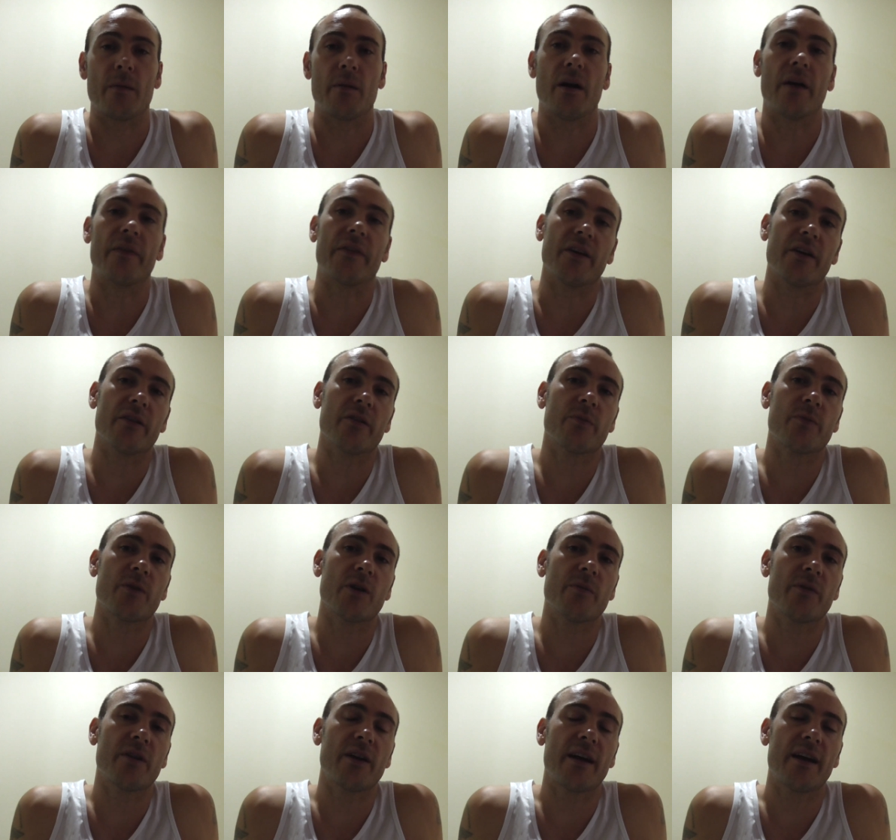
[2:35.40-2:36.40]
at the other
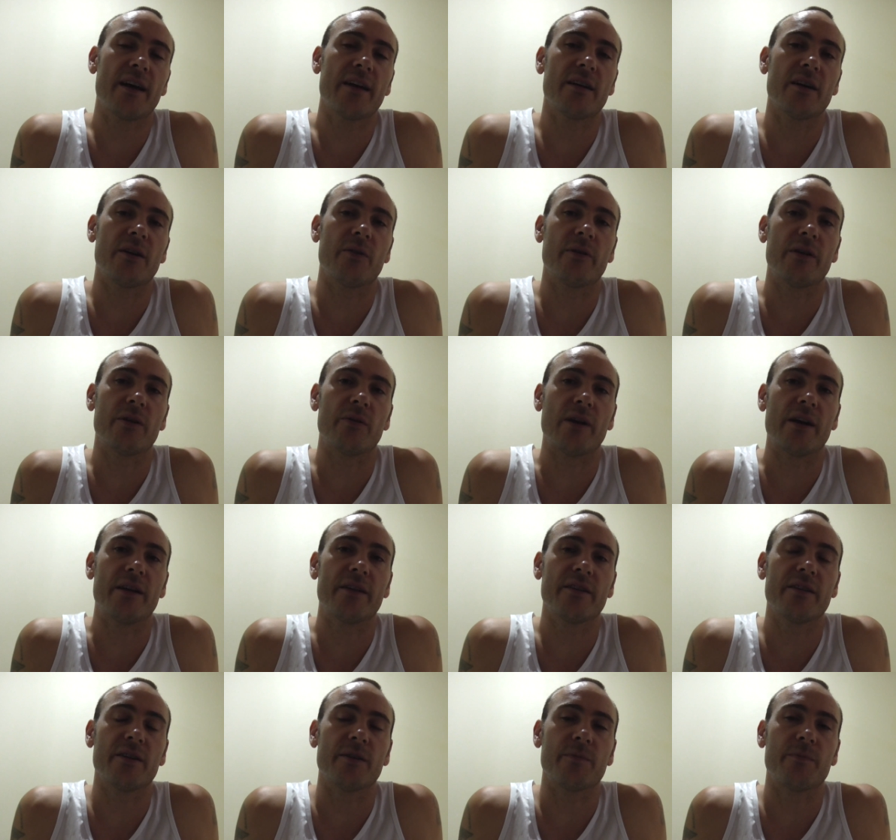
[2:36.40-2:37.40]
apartment I had, I w-
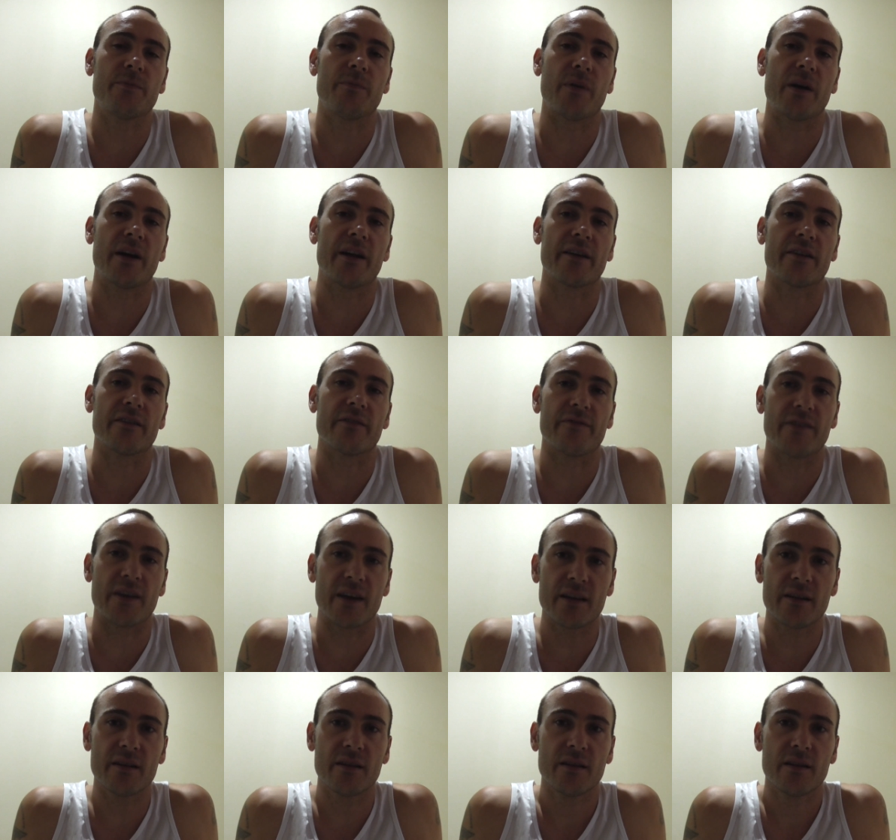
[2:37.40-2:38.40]
ended up buying a
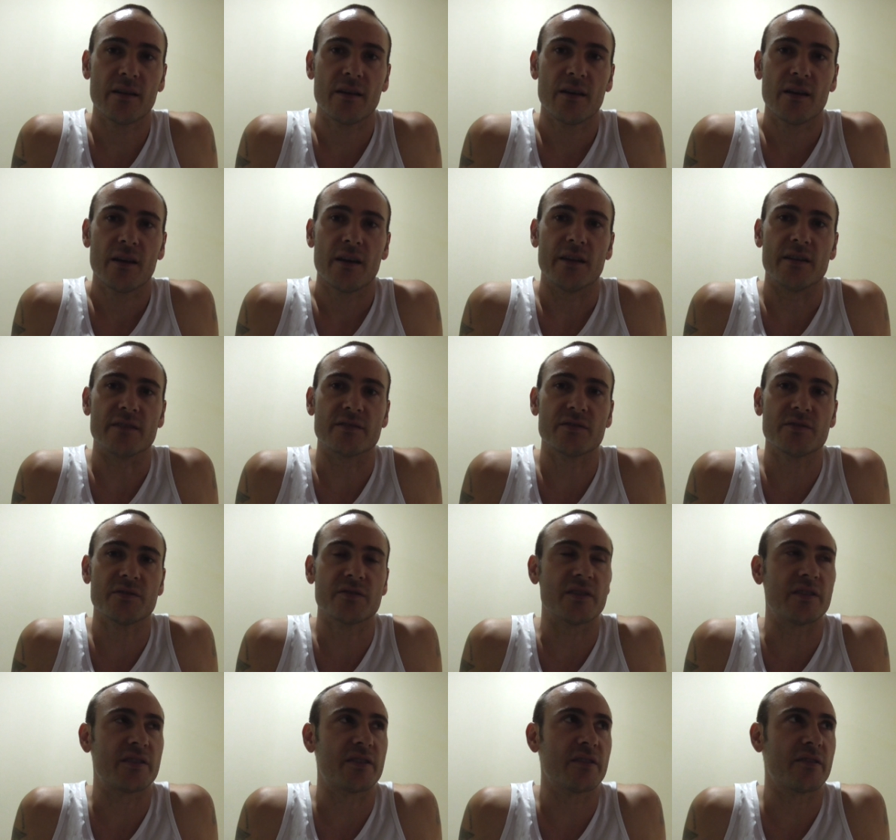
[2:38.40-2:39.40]
fan, and as soon
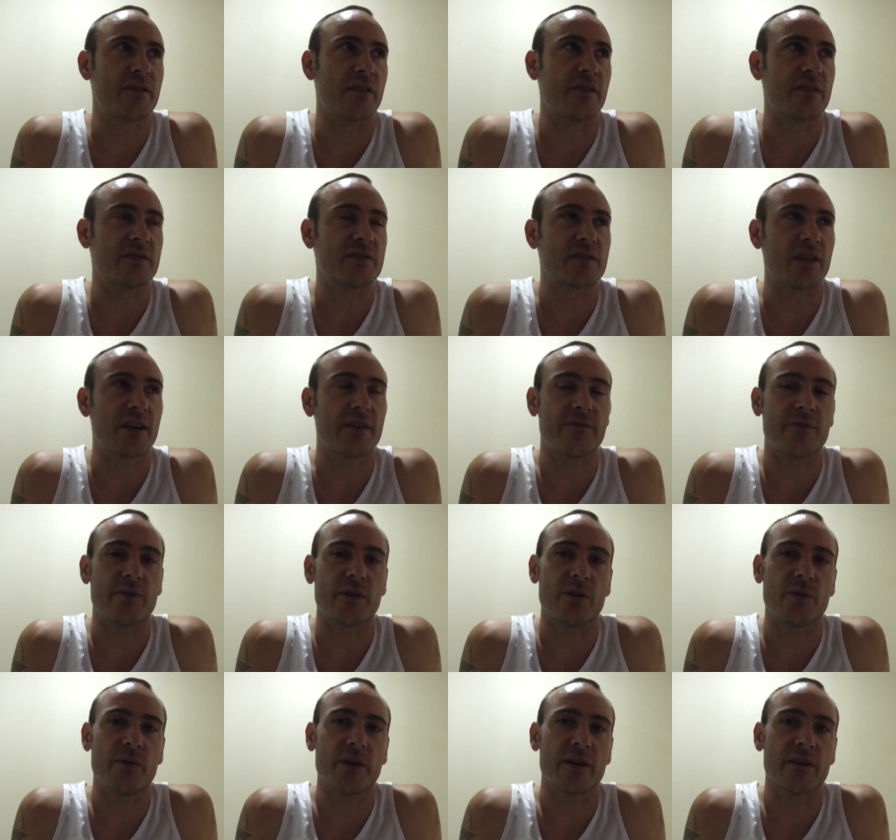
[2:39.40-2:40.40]
as I did, then the staph
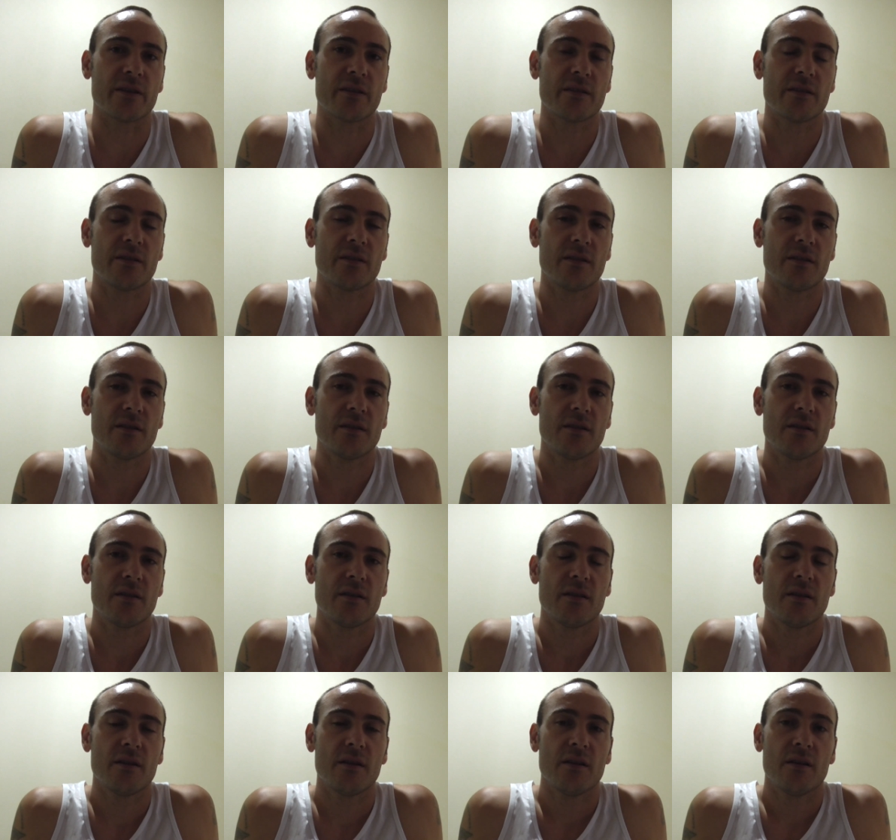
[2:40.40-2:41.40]
went away.
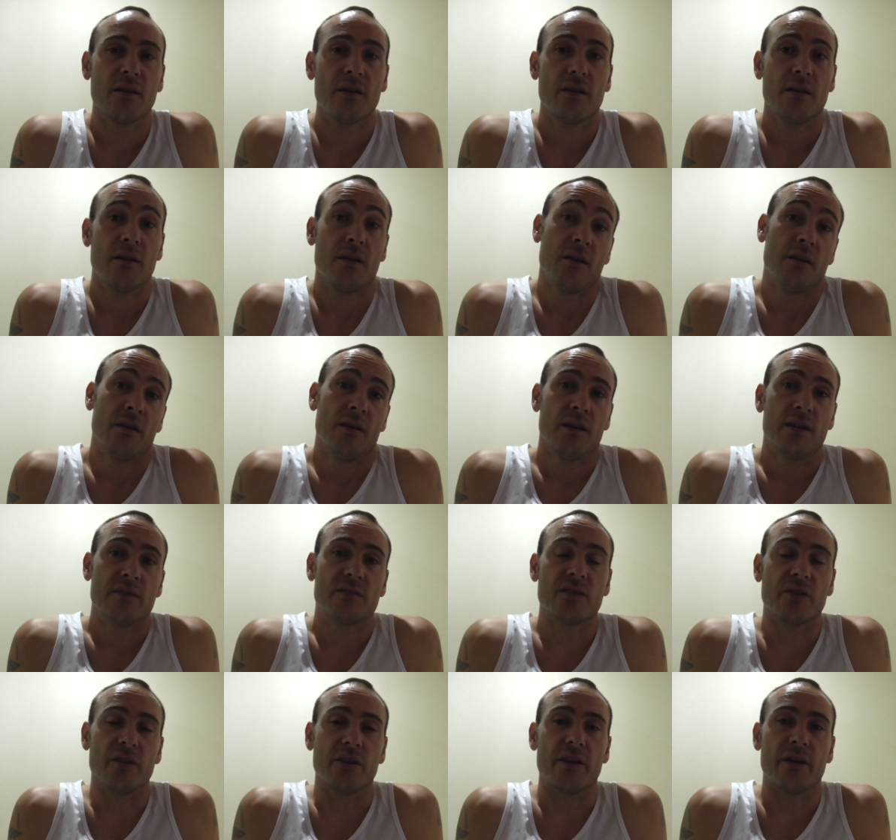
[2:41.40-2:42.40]

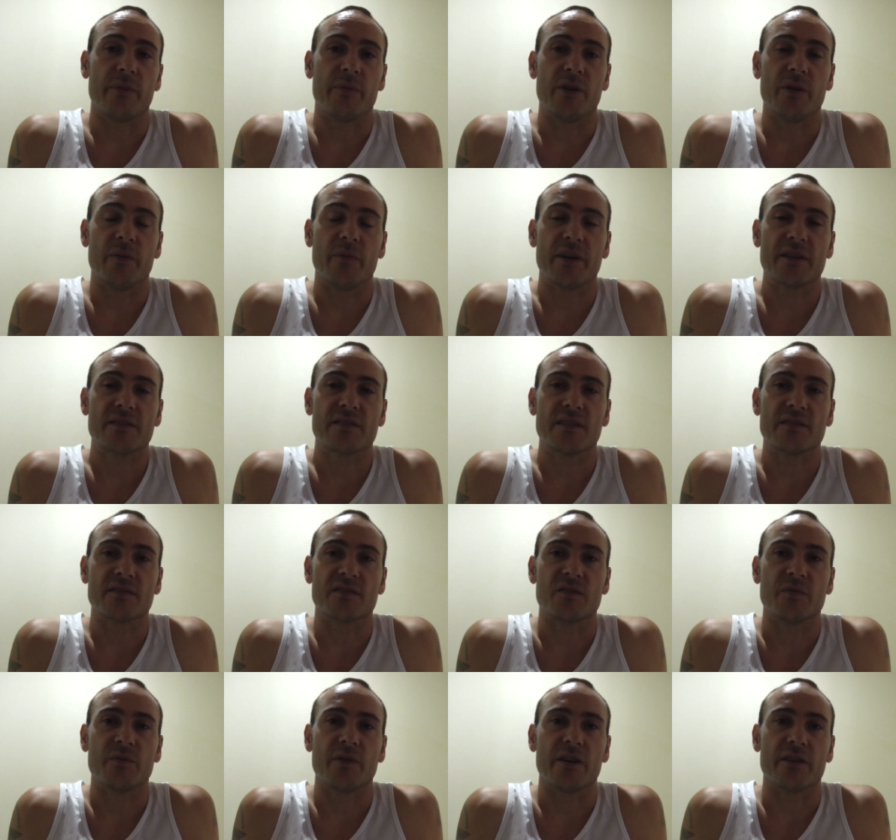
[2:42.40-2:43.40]
It's the only, I mean, it makes
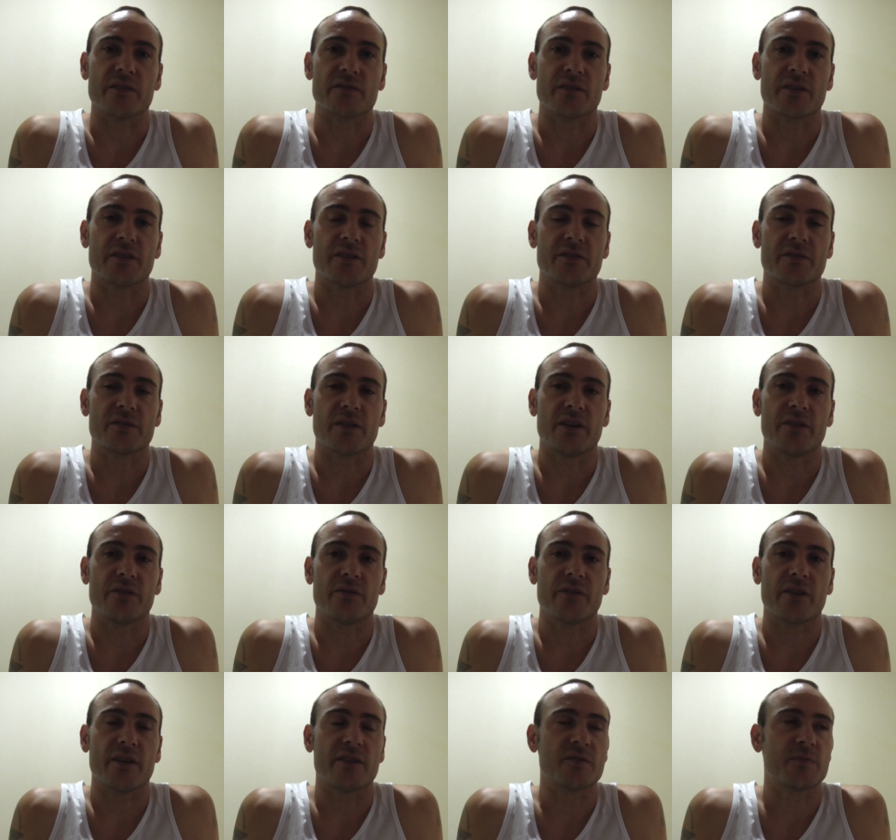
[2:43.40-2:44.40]
sense to me, so I'm gonna try and
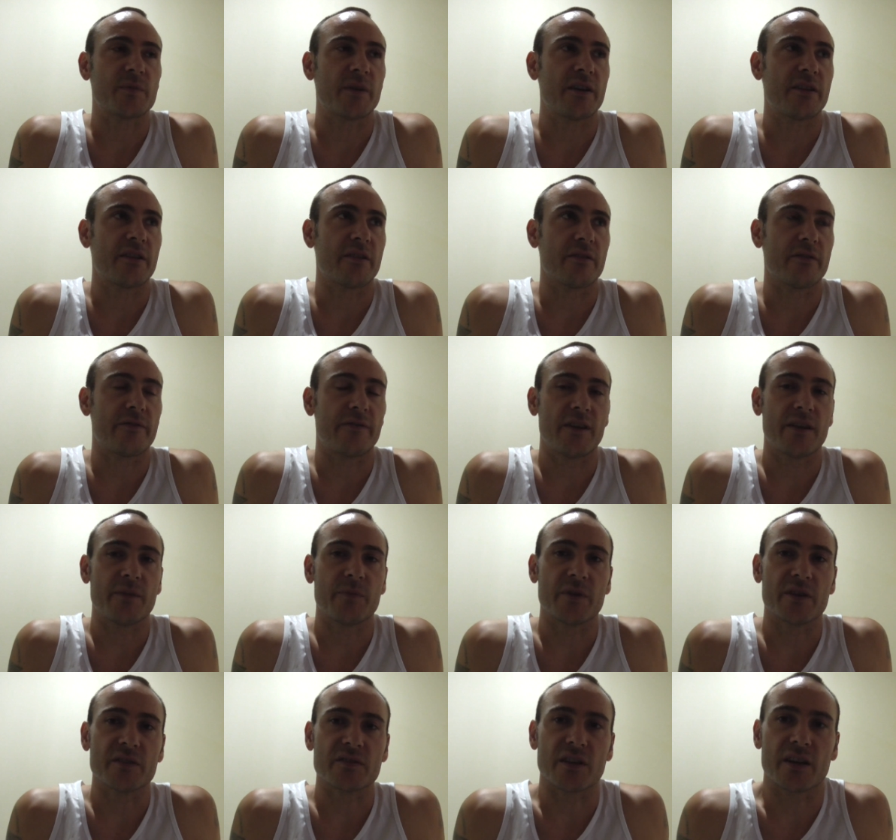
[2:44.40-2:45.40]
do that is buy another
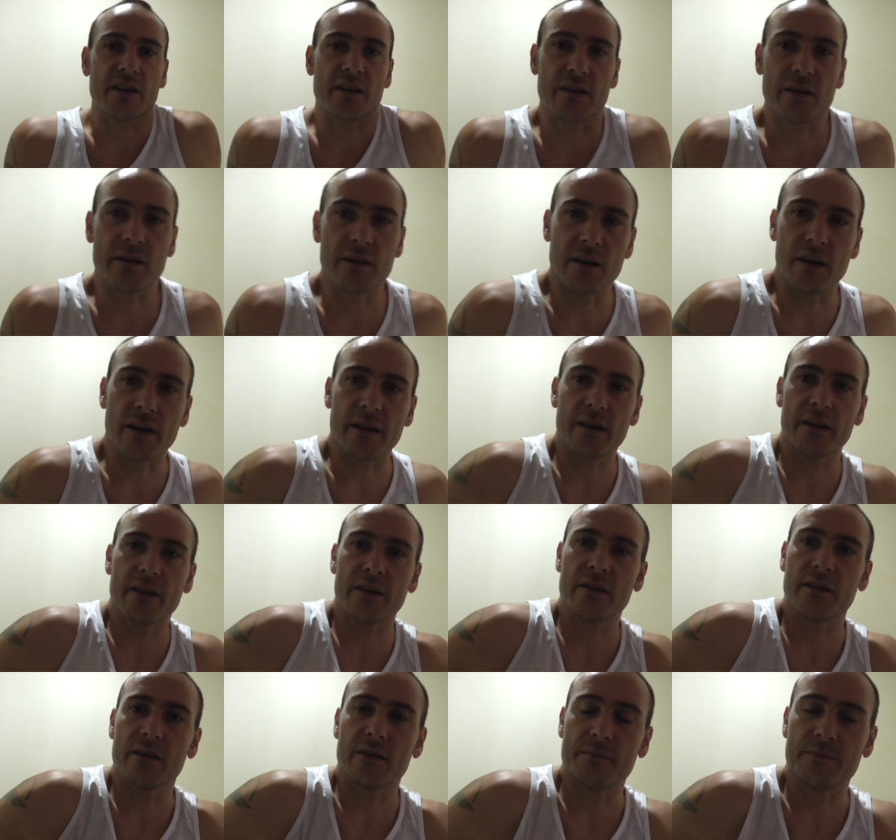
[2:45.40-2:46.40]
fan because I, I got
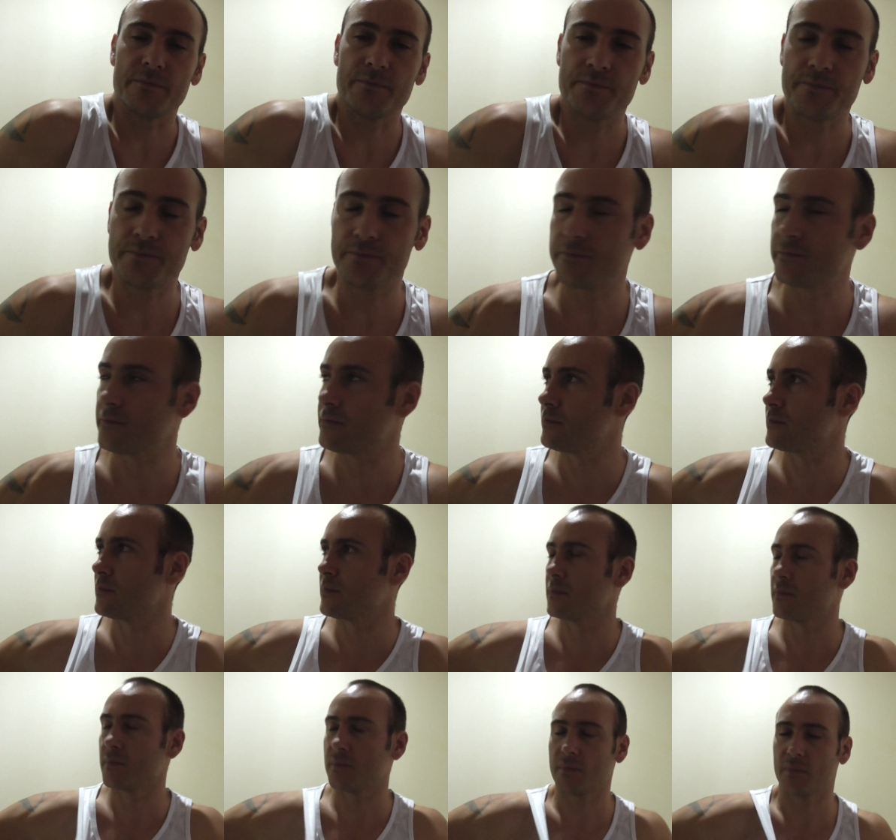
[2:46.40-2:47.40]
a,
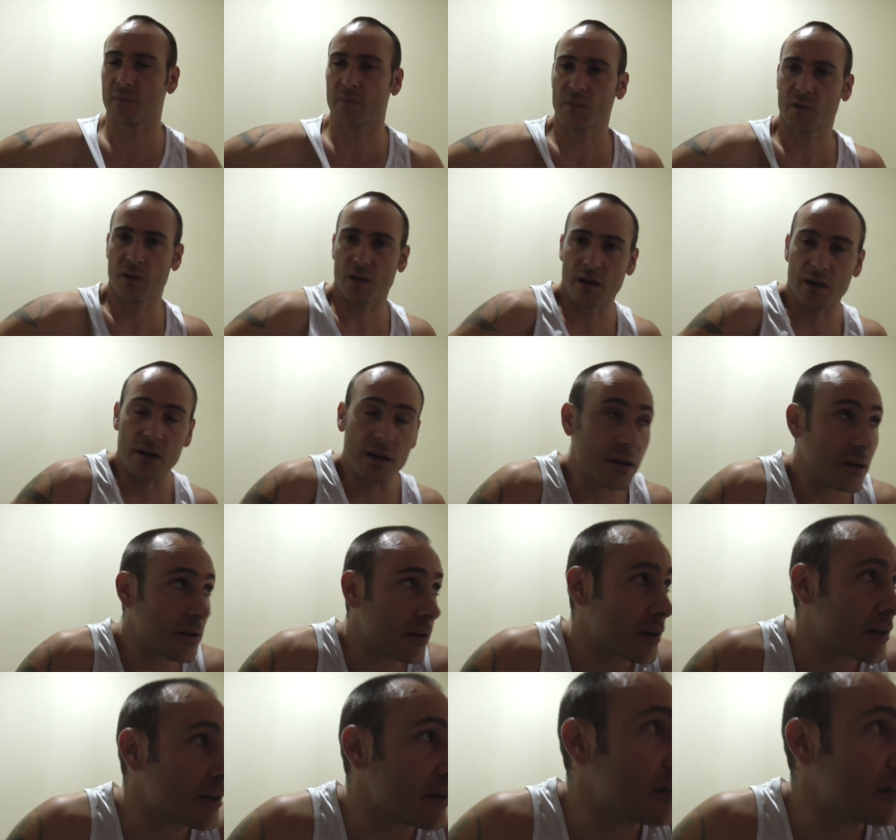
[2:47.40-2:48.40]
I got a, like